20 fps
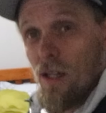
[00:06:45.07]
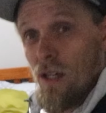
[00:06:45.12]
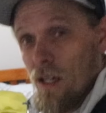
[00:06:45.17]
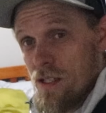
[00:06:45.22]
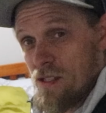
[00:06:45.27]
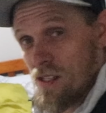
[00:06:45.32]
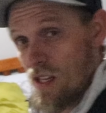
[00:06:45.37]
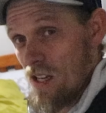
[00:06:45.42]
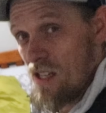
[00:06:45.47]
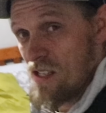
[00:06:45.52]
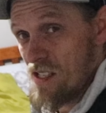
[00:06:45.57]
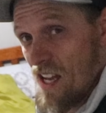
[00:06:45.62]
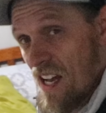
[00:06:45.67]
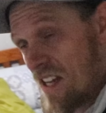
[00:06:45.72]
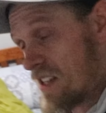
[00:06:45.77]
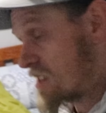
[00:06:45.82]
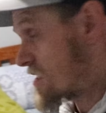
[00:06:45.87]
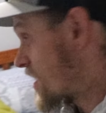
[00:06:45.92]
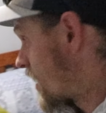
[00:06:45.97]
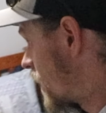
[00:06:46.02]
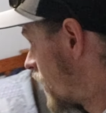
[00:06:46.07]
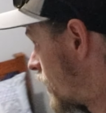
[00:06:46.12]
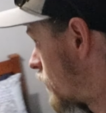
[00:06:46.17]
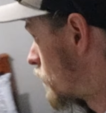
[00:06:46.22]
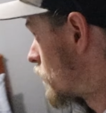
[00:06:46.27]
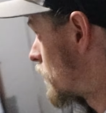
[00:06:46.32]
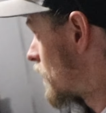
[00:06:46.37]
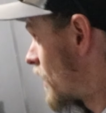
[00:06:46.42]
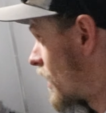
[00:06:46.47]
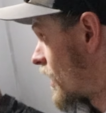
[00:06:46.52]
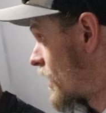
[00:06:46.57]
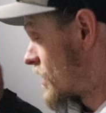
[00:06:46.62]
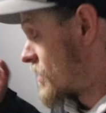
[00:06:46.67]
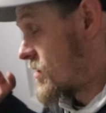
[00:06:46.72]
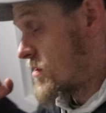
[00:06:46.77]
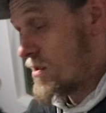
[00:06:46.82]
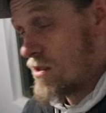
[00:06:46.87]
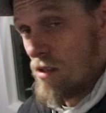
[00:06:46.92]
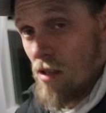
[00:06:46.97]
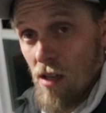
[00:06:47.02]
it's the exact same
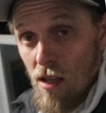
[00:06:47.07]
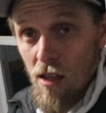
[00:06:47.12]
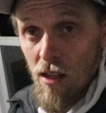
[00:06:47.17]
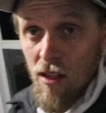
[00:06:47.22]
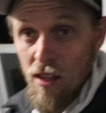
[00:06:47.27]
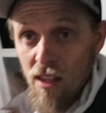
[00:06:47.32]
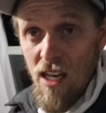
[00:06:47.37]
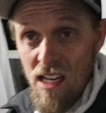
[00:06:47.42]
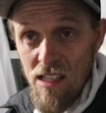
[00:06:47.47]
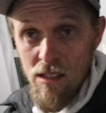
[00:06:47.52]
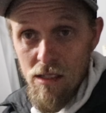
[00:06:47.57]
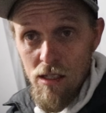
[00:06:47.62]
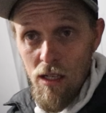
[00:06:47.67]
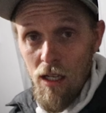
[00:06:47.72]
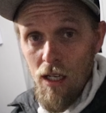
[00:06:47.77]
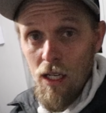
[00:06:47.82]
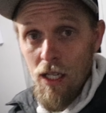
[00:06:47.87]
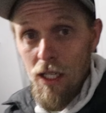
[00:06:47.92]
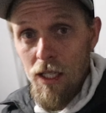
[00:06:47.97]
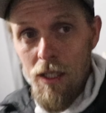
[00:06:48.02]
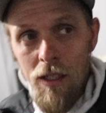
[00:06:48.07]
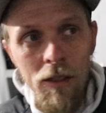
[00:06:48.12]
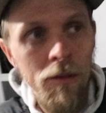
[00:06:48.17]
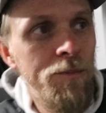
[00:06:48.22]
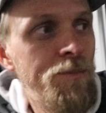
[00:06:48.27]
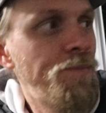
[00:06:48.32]
as that side.